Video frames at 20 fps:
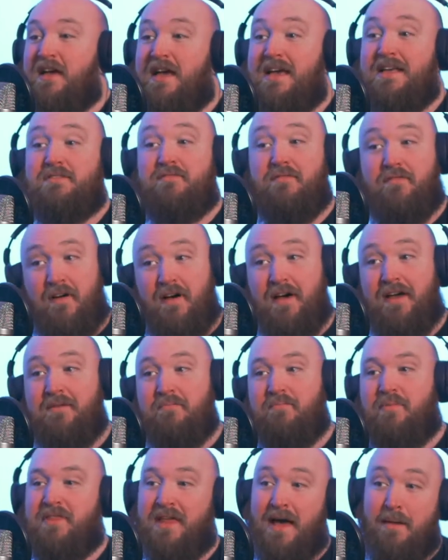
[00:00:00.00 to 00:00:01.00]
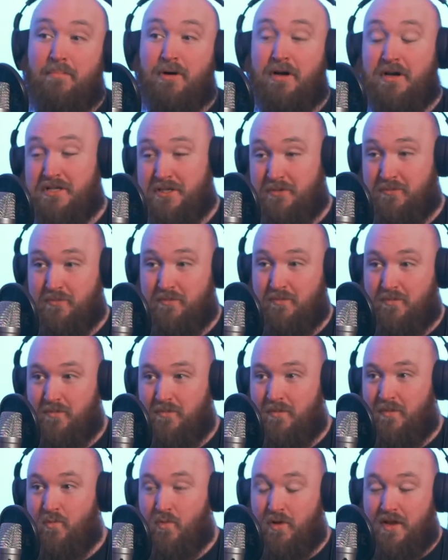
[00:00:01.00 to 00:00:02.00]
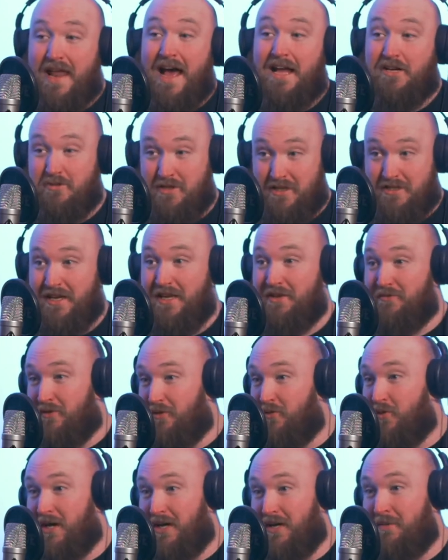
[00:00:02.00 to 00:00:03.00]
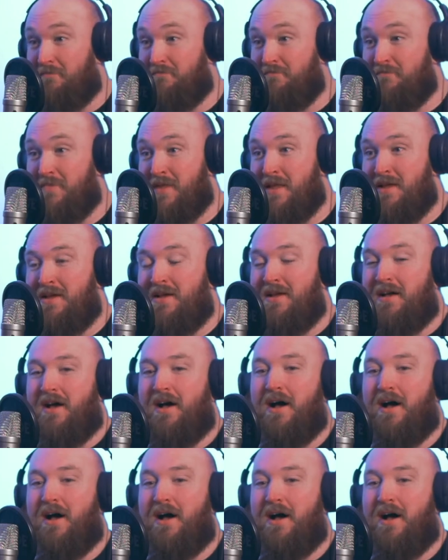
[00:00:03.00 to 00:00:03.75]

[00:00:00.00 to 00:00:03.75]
is fine, but that person will naturally take the wrong way. Mm.